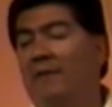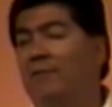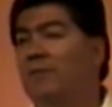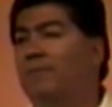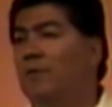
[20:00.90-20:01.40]
a
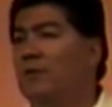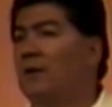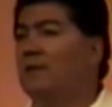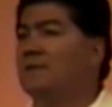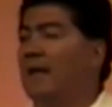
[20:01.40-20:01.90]
few phone
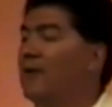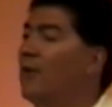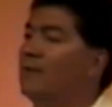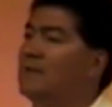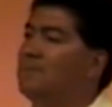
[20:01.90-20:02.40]
calls and I
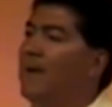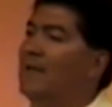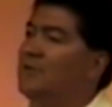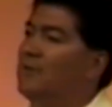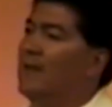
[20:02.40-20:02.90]
call this
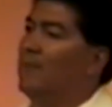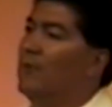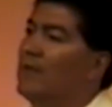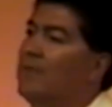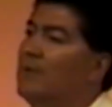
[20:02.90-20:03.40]
pastor that I'm
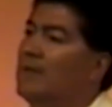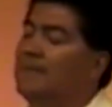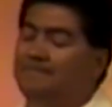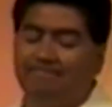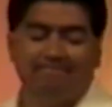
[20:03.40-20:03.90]
working with.
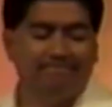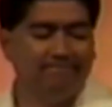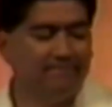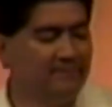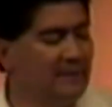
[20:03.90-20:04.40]

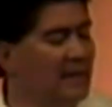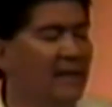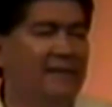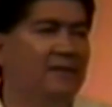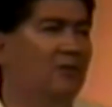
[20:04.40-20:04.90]
And
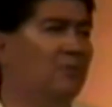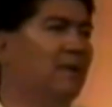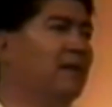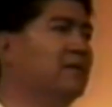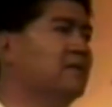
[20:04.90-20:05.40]
I said, look,
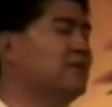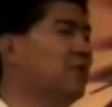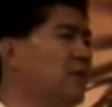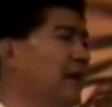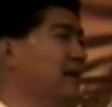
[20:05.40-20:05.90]
man, here's a
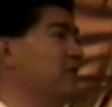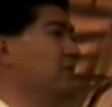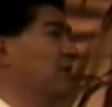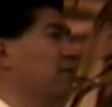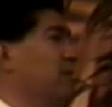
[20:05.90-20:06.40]
story. I need
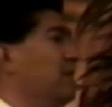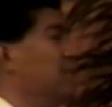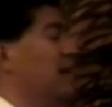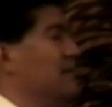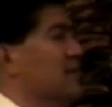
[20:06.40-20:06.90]
250
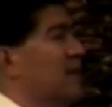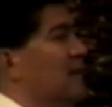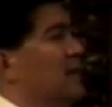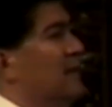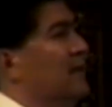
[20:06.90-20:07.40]
bucks.
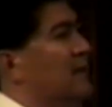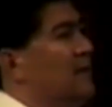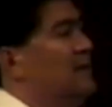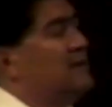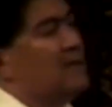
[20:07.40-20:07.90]

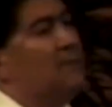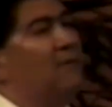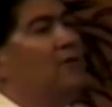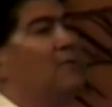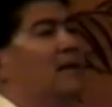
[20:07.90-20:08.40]
He says, give me a
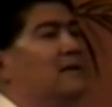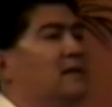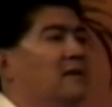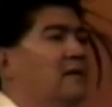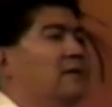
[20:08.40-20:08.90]
few minutes.
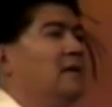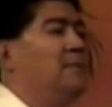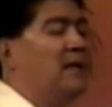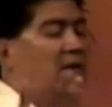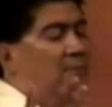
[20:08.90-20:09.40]
He
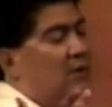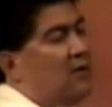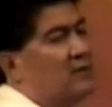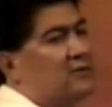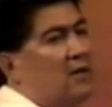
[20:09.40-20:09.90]
made a couple of
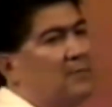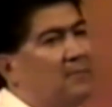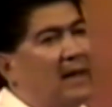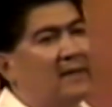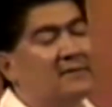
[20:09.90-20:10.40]
calls, called me
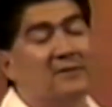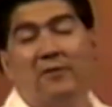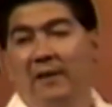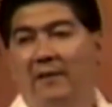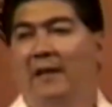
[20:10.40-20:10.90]
back and says,
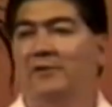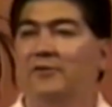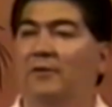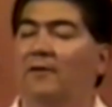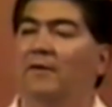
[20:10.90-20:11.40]
okay, you got your
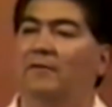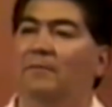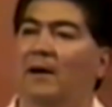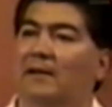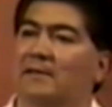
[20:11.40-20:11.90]
250
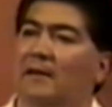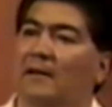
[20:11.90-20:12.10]
bucks.